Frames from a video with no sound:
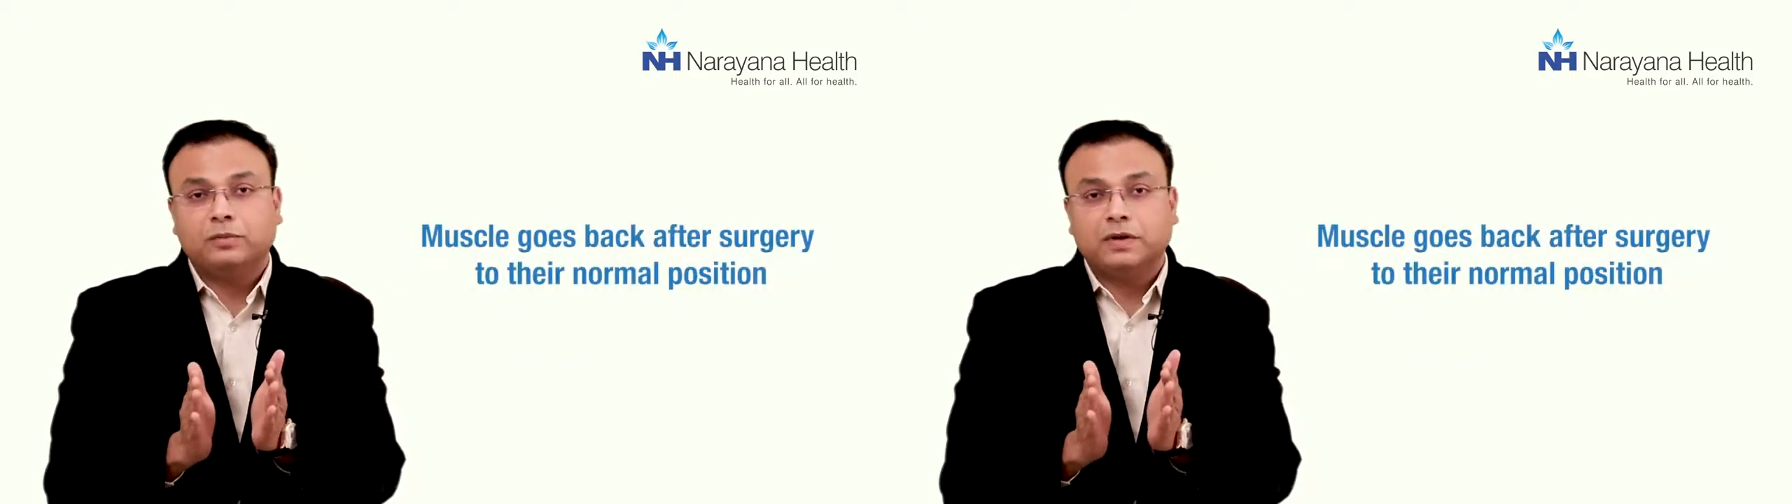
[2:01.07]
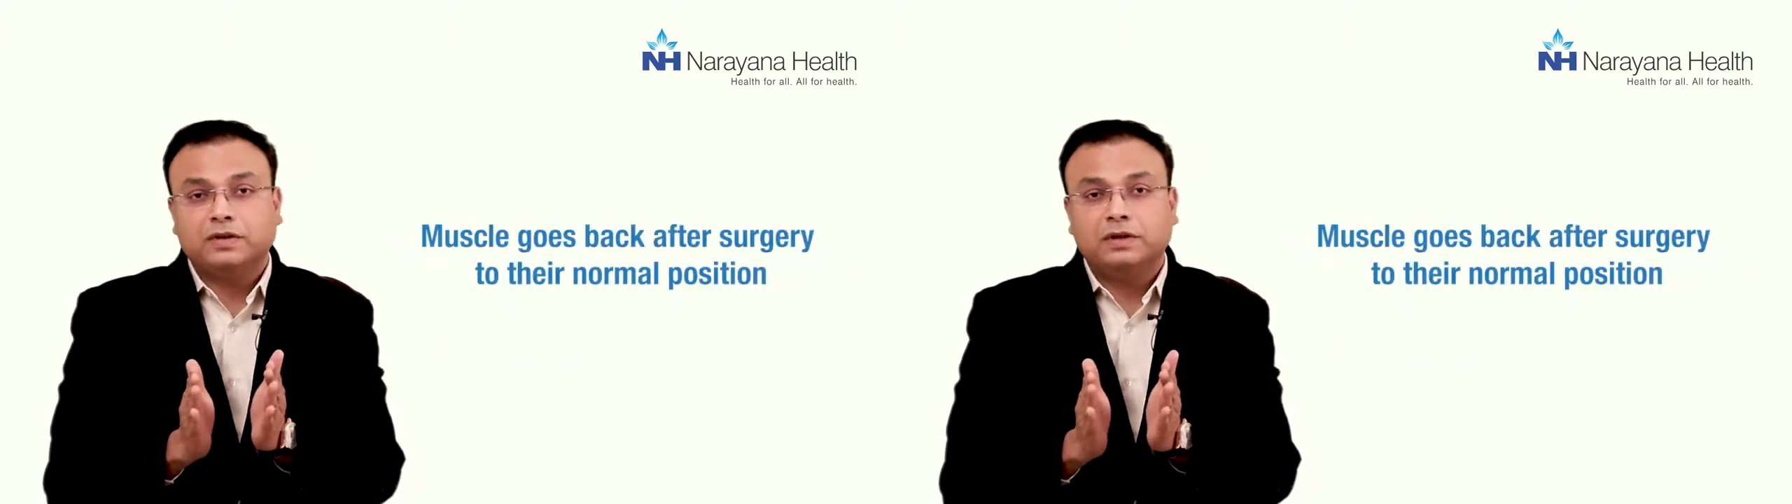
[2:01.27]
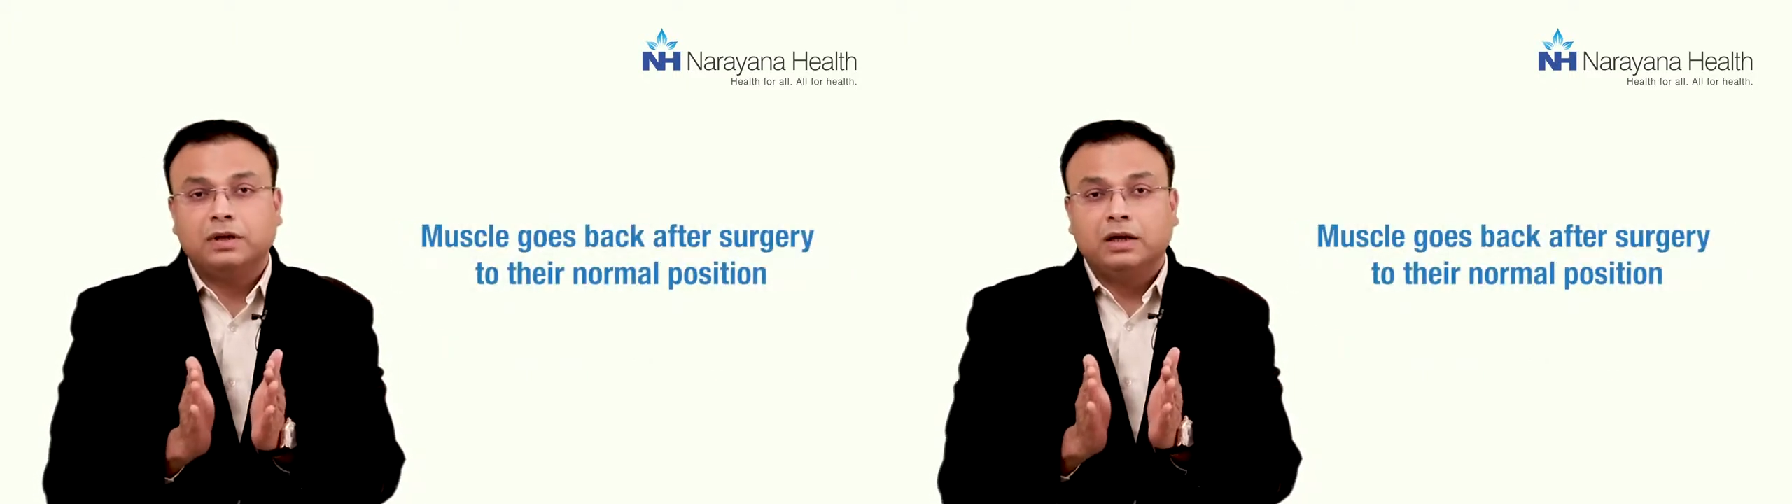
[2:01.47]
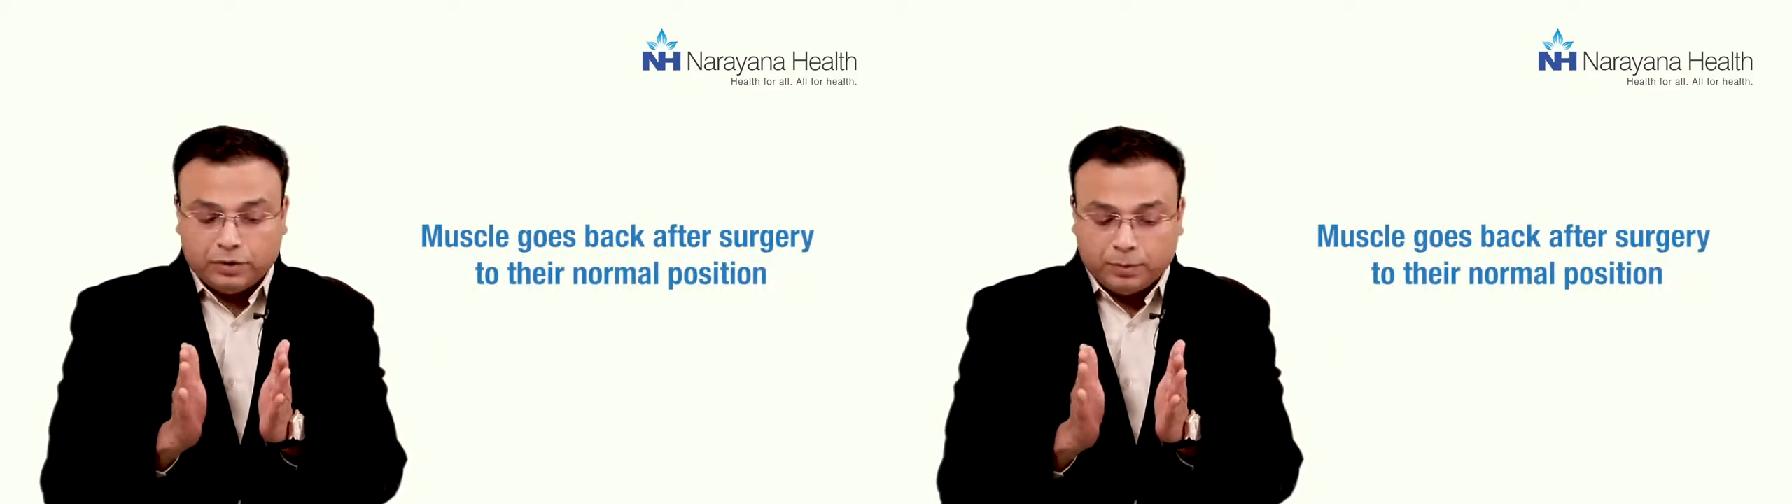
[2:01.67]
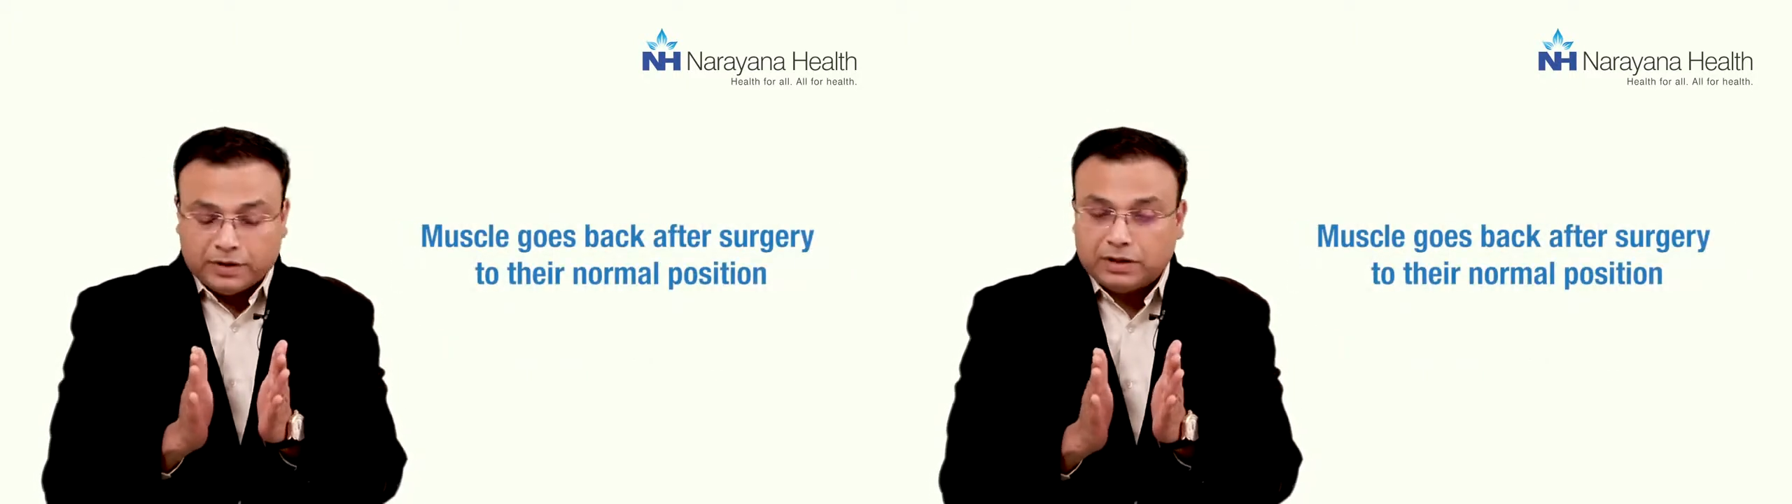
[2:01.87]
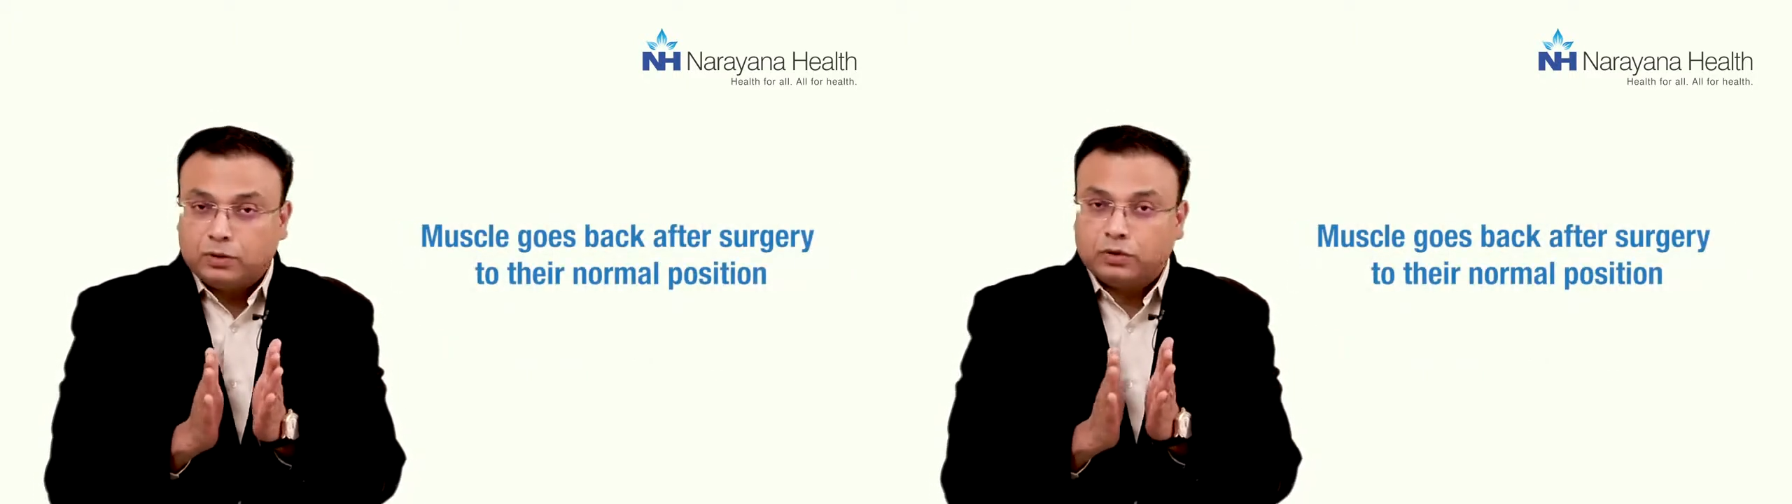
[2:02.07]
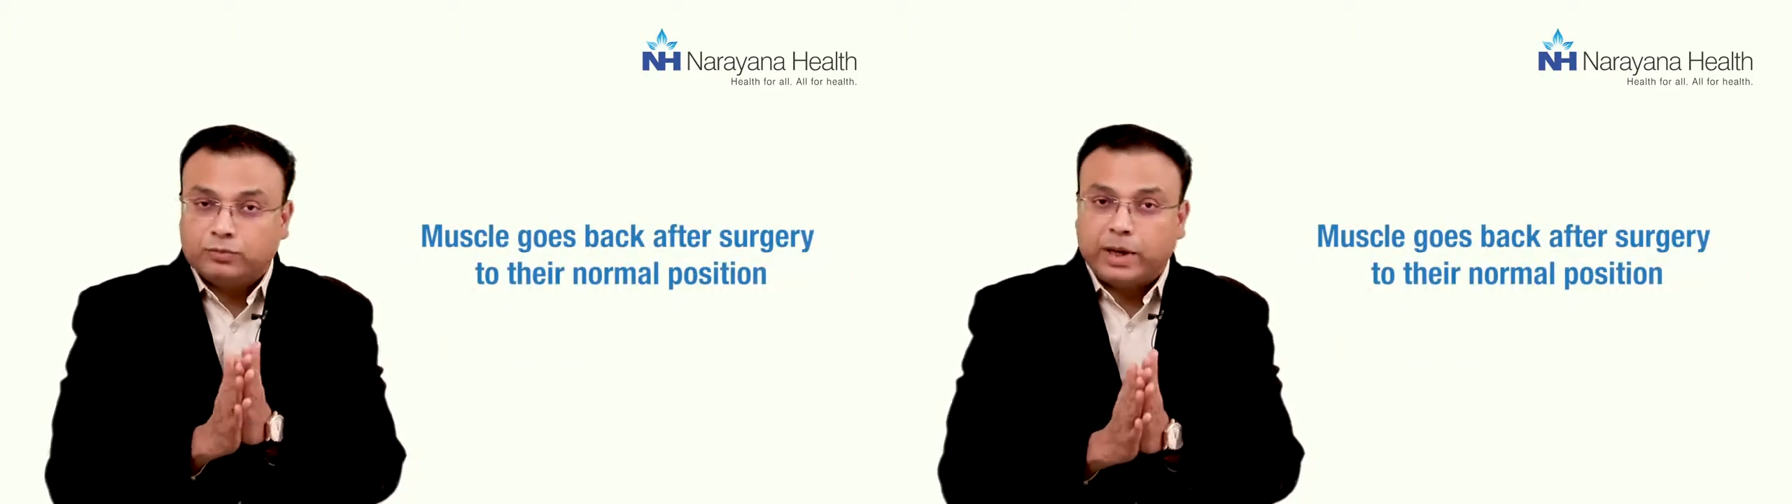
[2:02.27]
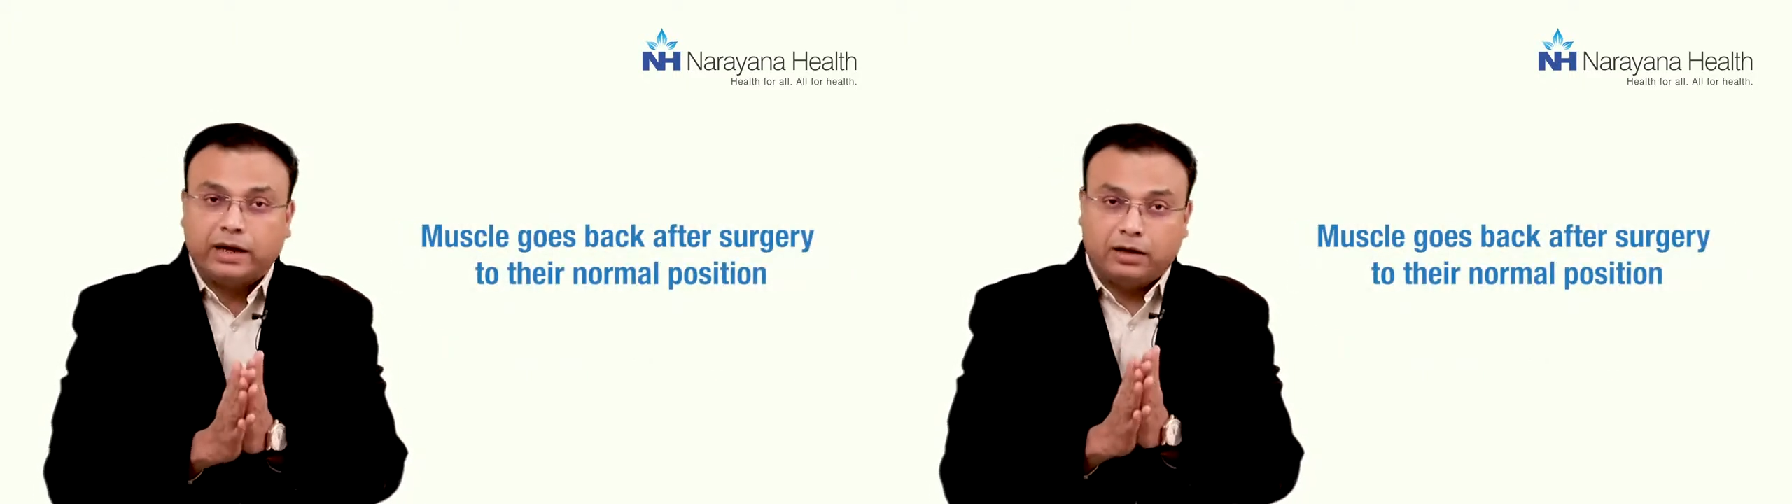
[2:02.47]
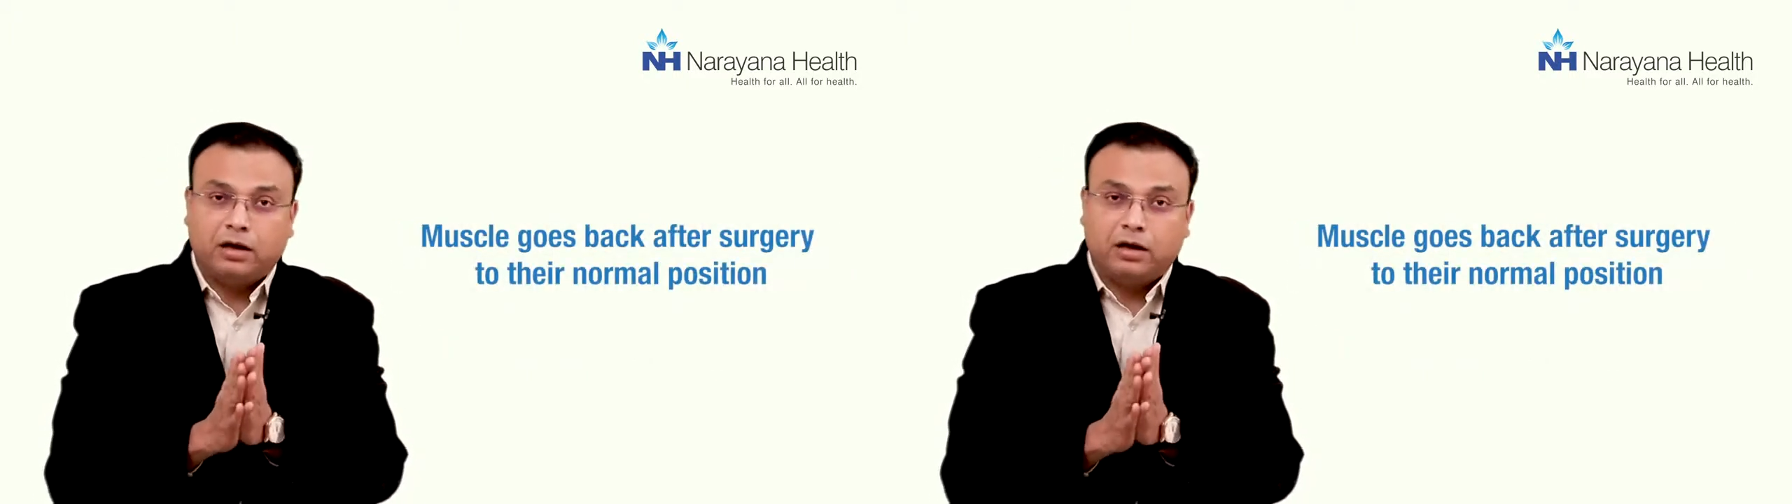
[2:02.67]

the muscle goes back